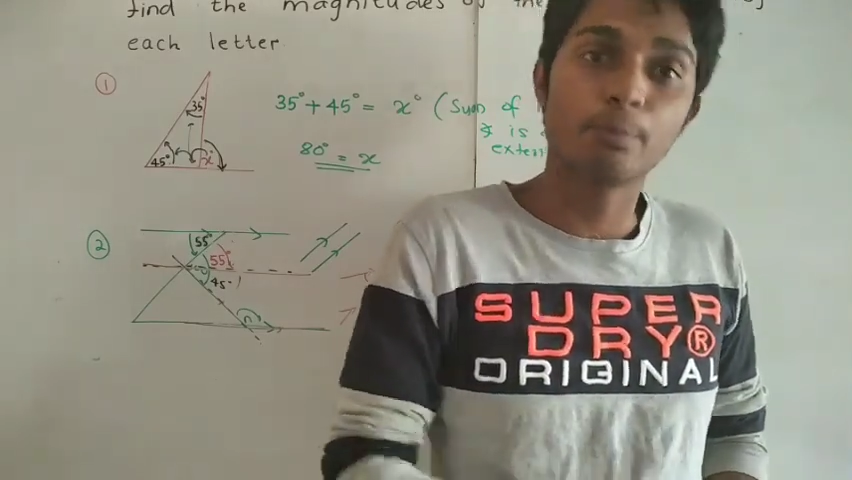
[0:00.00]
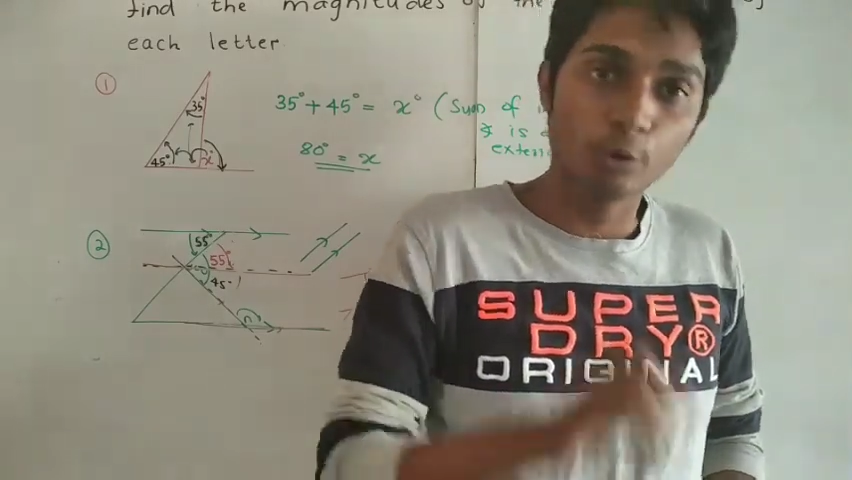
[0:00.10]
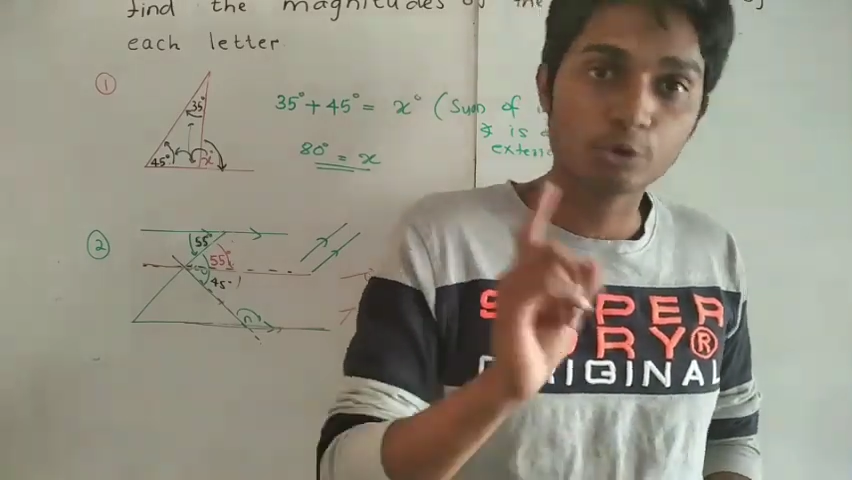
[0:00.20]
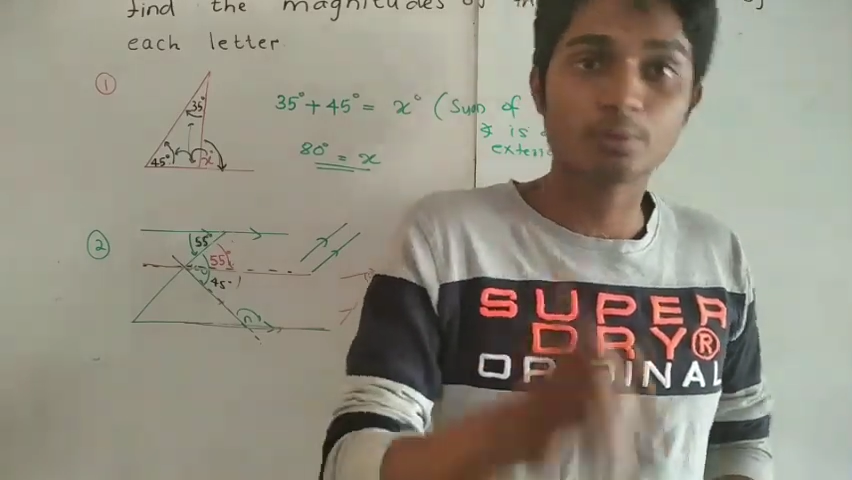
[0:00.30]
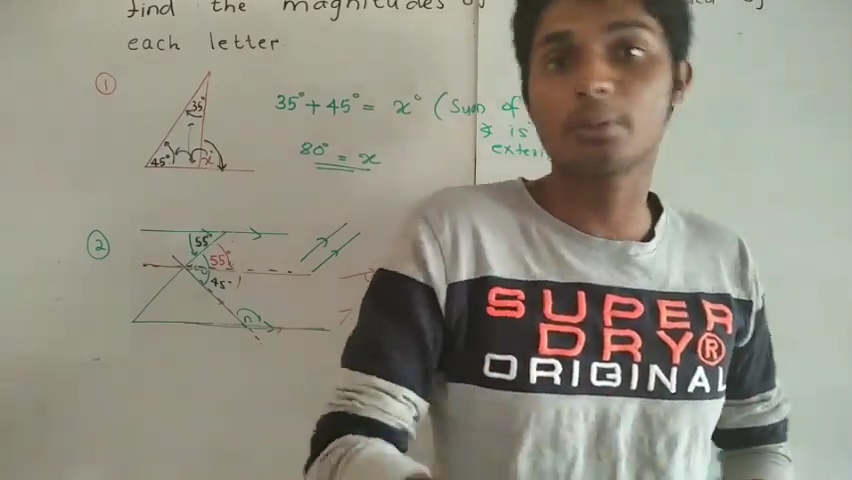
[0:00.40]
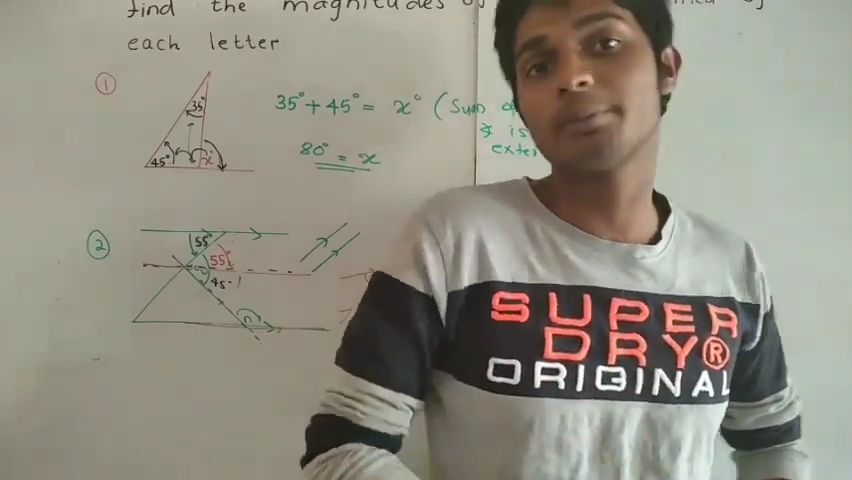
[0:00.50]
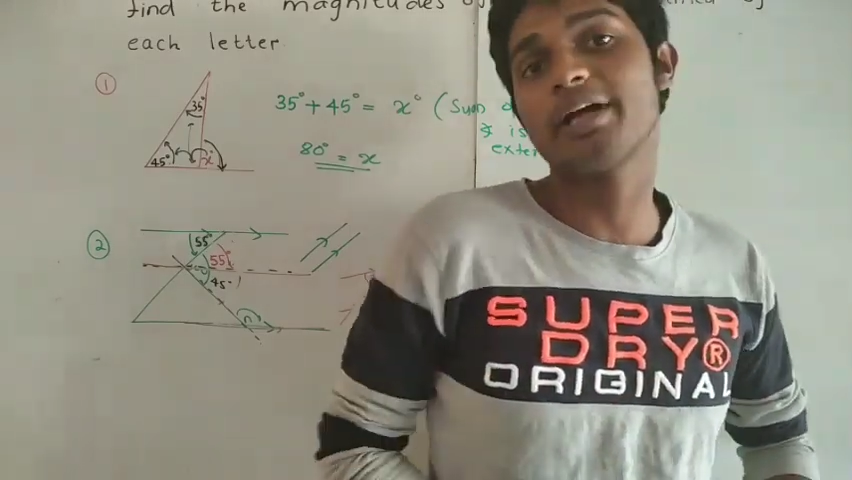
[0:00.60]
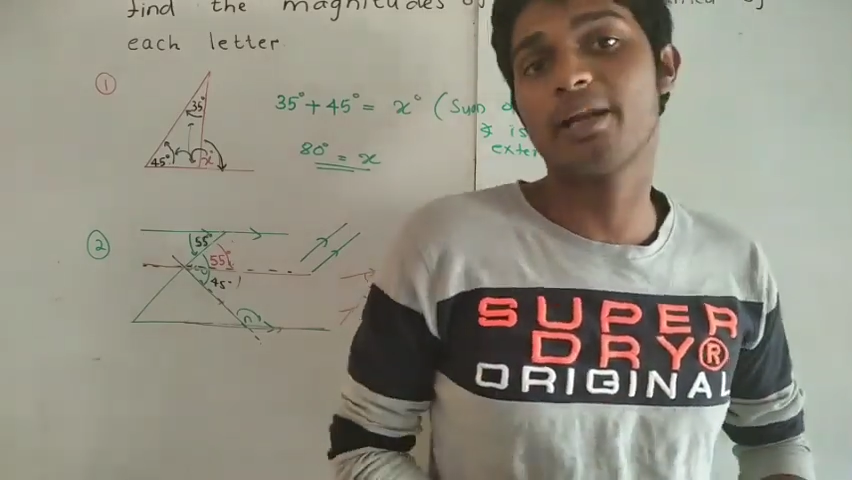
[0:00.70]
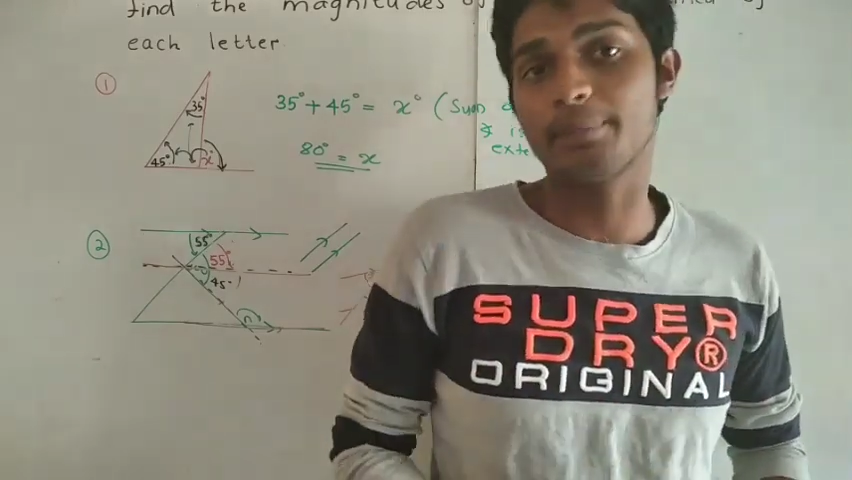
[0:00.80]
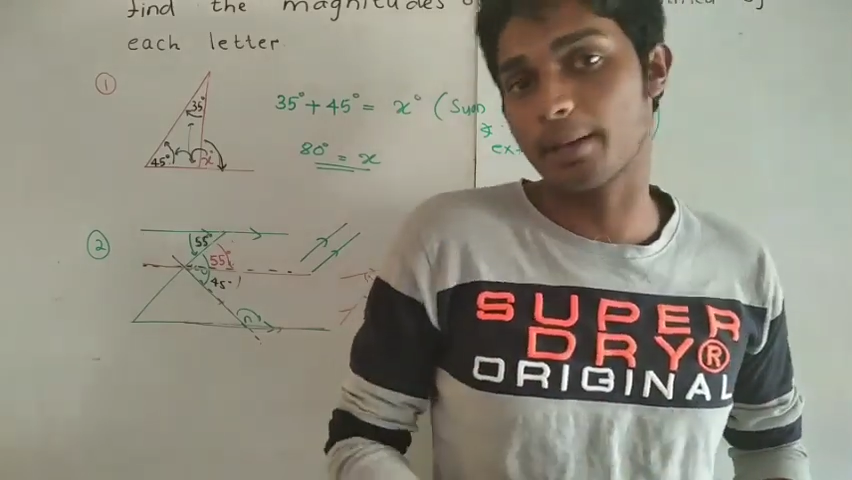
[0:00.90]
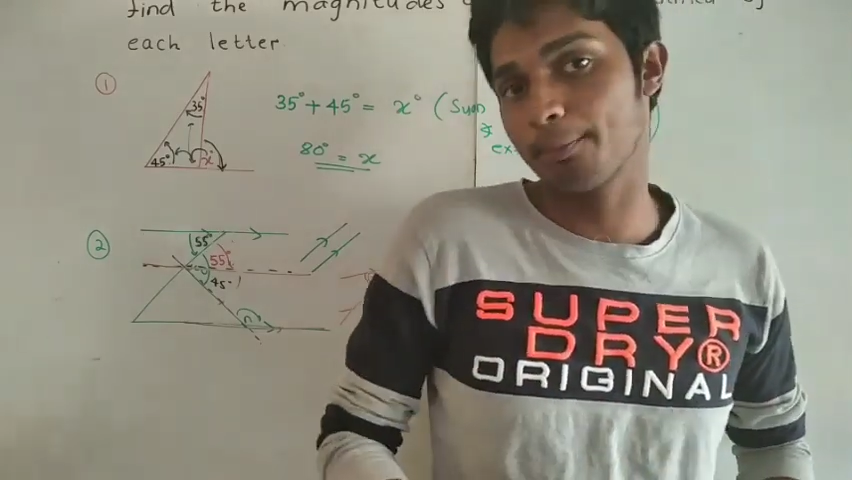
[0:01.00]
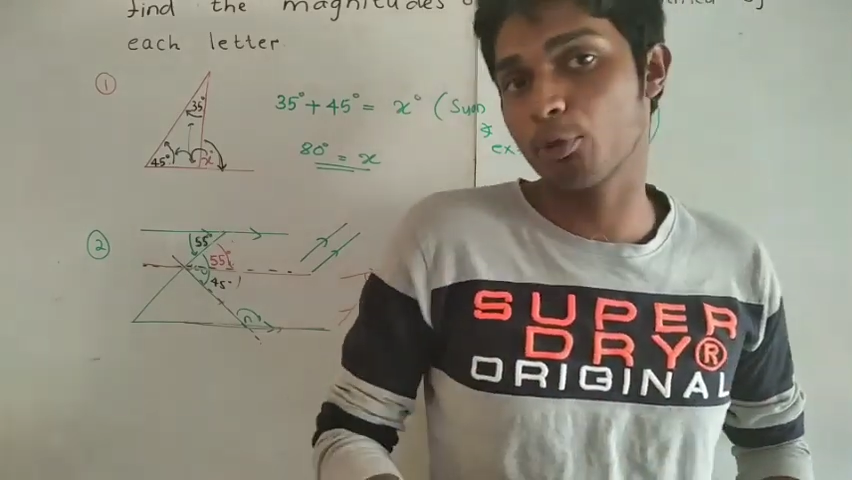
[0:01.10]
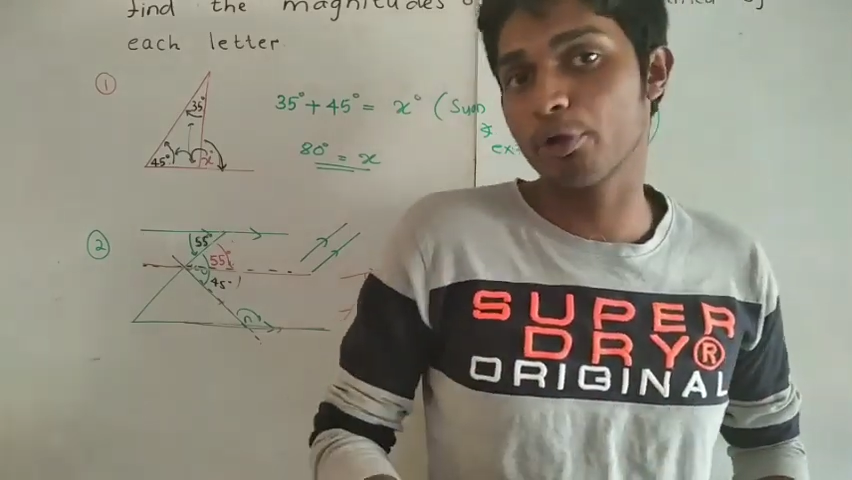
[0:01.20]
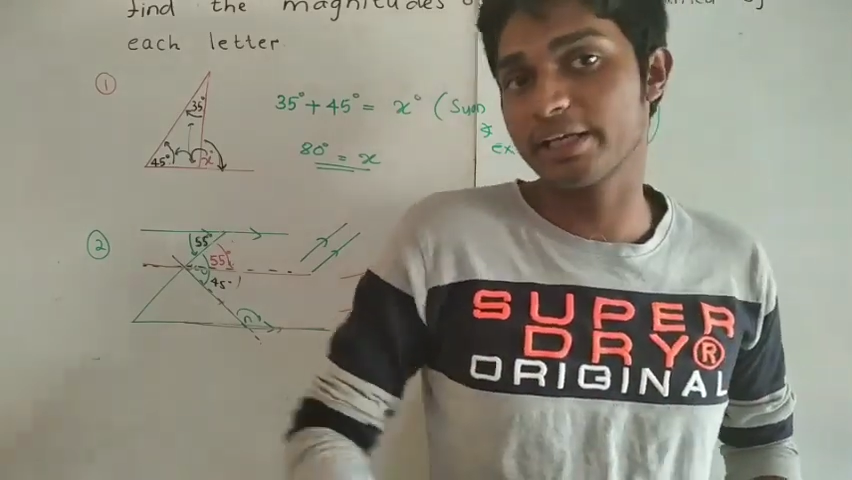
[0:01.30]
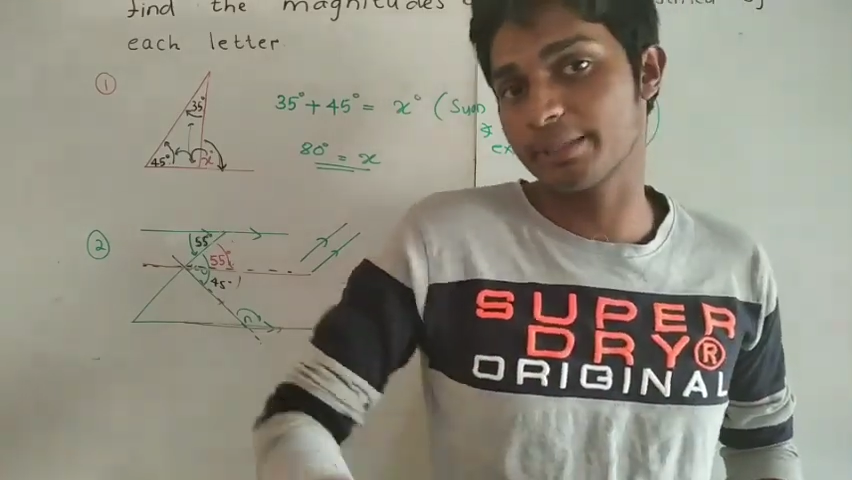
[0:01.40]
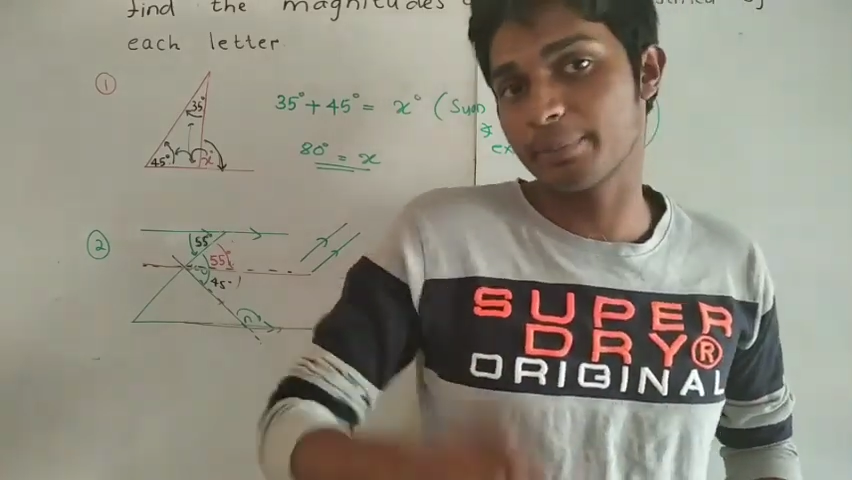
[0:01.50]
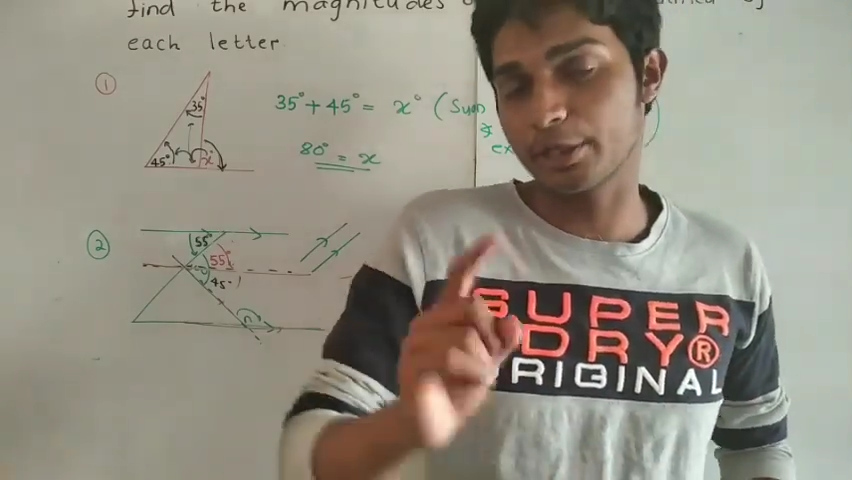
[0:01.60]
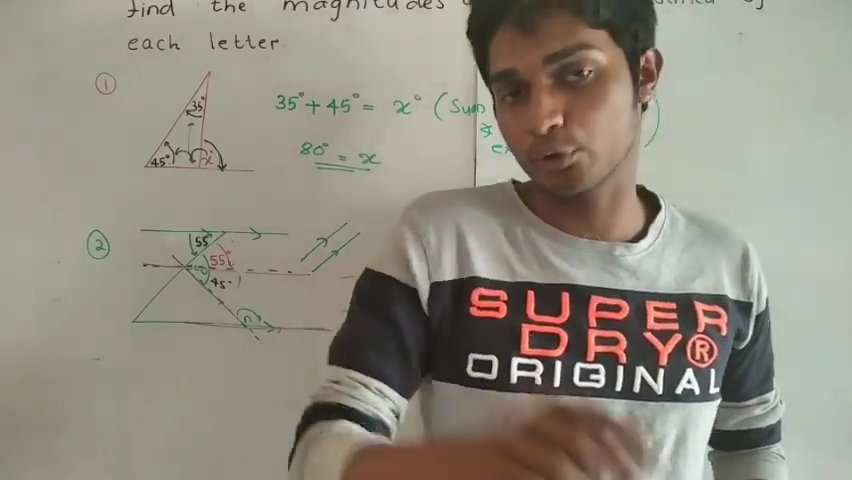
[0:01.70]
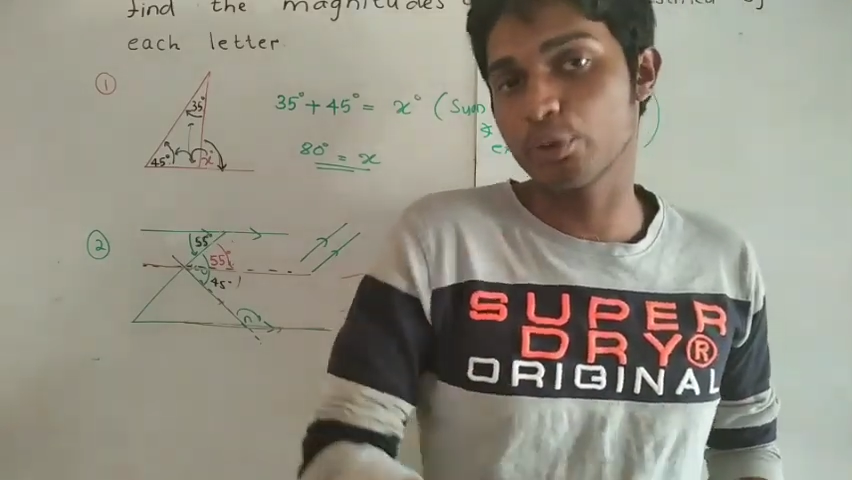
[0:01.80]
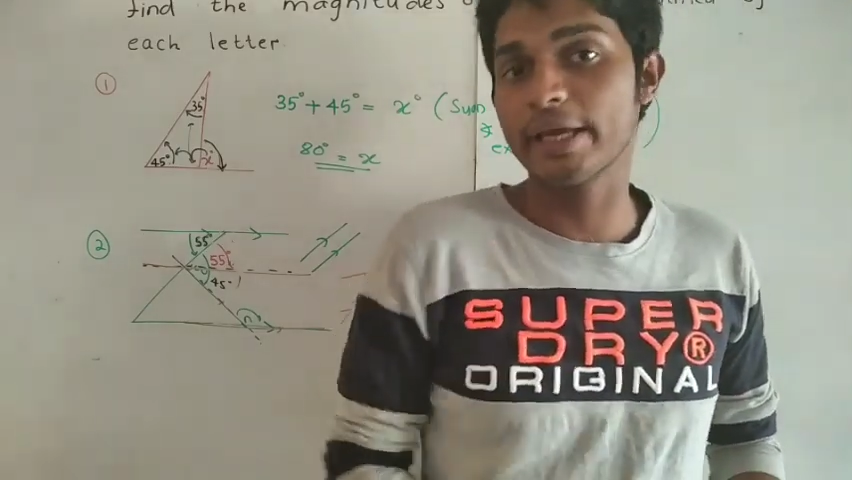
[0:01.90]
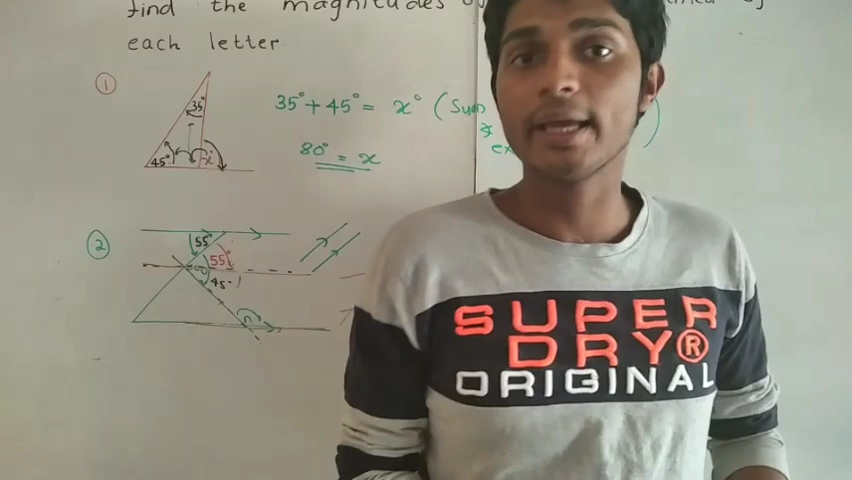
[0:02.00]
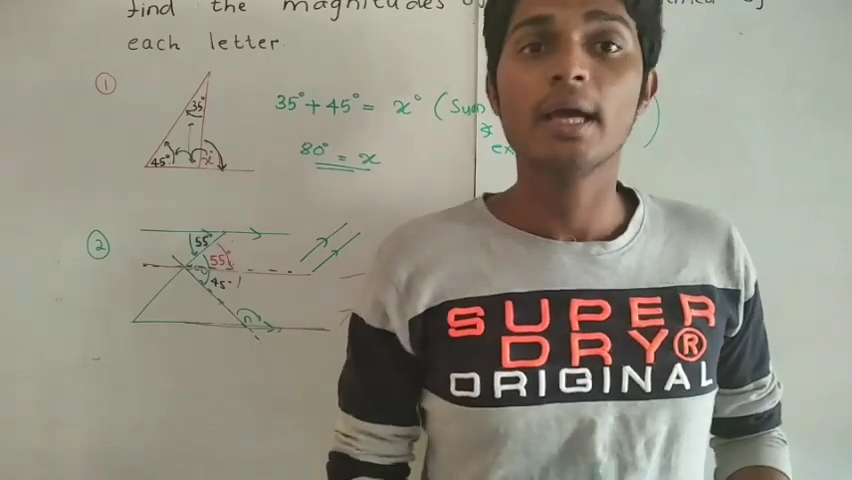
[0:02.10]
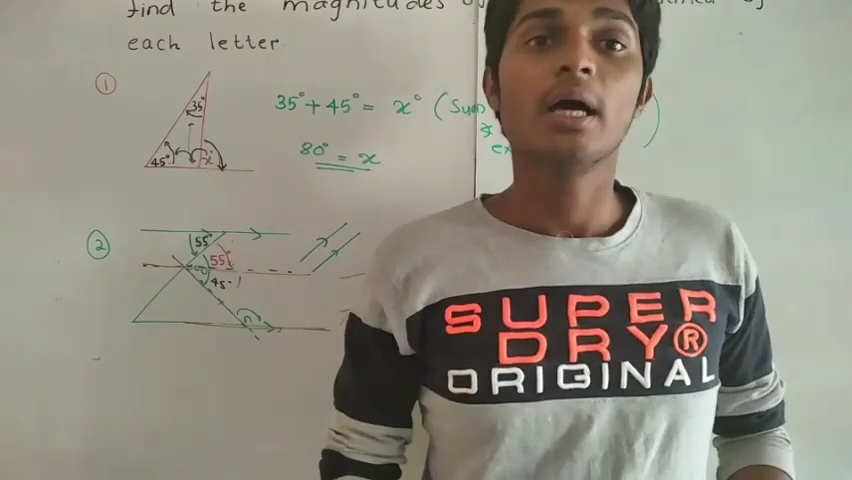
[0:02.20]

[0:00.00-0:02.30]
Most probably I'll be uploading it by today.